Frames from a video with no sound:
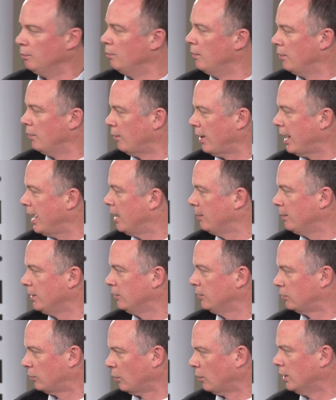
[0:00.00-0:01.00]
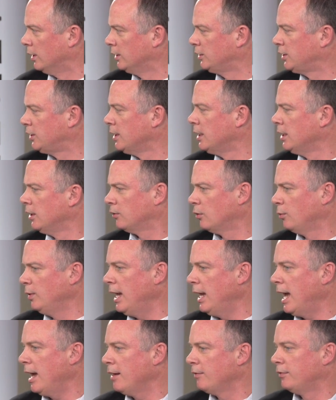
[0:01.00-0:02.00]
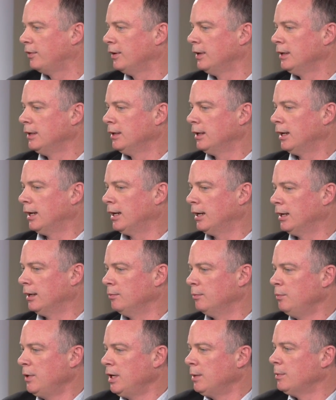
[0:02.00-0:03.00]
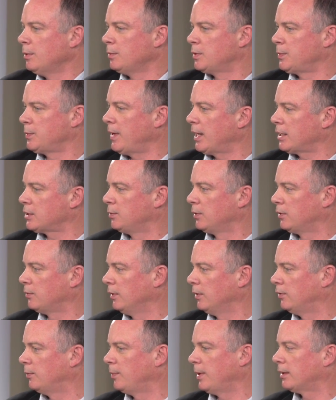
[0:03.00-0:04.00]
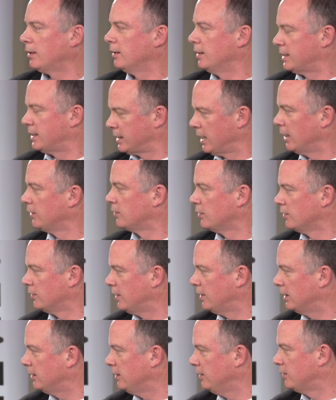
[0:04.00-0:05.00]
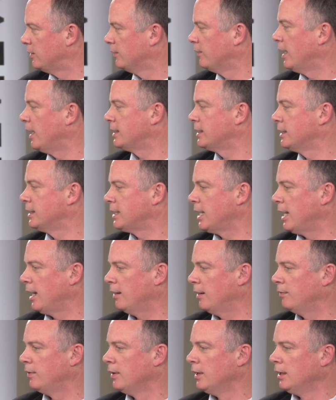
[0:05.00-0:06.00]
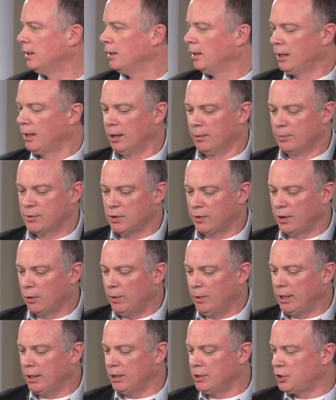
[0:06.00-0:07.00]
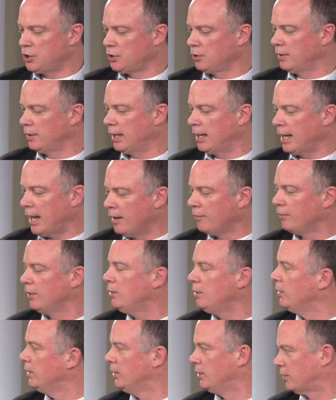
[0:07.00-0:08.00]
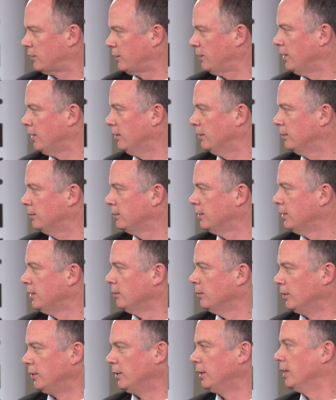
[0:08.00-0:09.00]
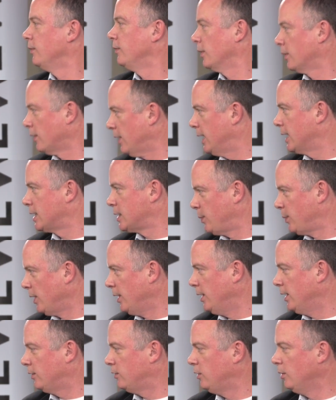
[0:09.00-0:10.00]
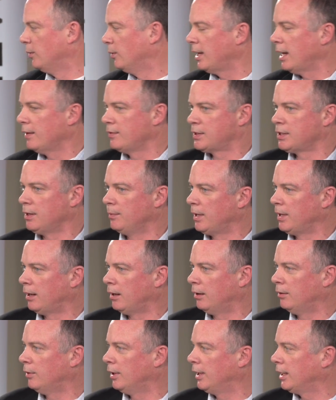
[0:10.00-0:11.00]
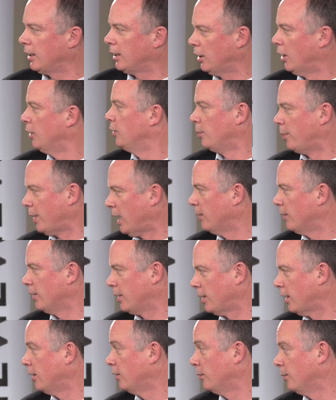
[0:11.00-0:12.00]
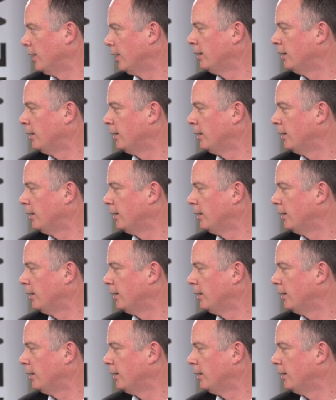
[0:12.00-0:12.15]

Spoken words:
RAM and storage. So we have minimum specs with respect to the sensors that these devices have, so that we can ensure that every Windows Phone will deliver a great experience. You won't have some that are running on underpowered hardware.